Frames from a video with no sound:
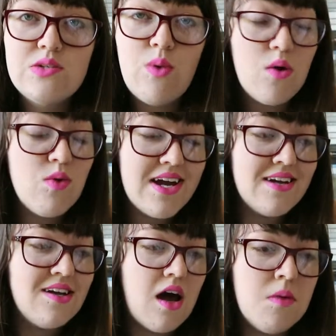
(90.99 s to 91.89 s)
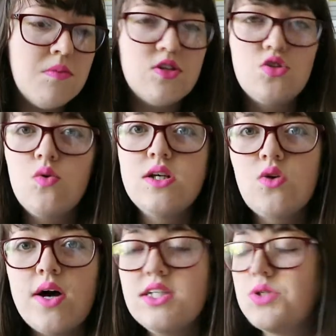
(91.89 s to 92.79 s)
It's well written, the story's
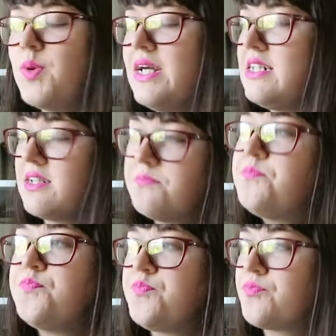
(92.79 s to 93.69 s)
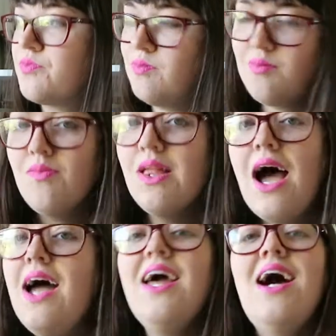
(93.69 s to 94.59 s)
quite sweet,
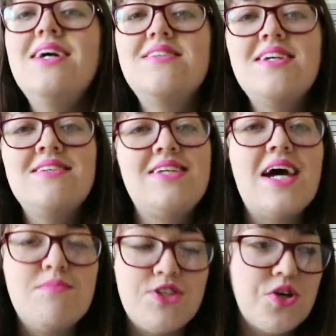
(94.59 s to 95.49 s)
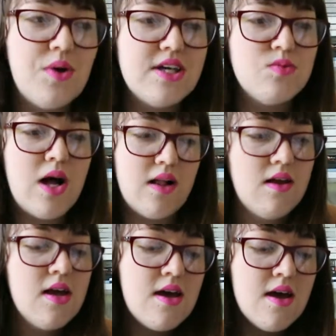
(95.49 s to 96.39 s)
and it has hidden depth to it as well.